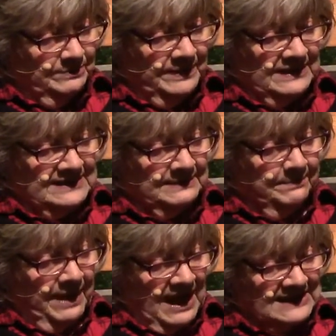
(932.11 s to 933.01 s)
but it's
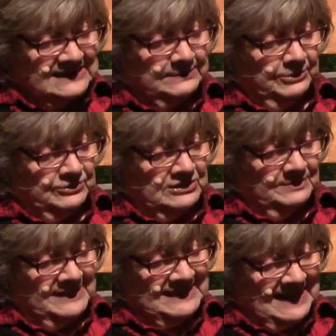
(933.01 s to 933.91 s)
impossible to
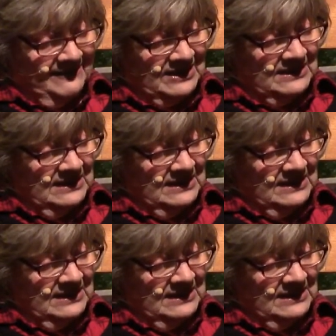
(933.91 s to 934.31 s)
be 7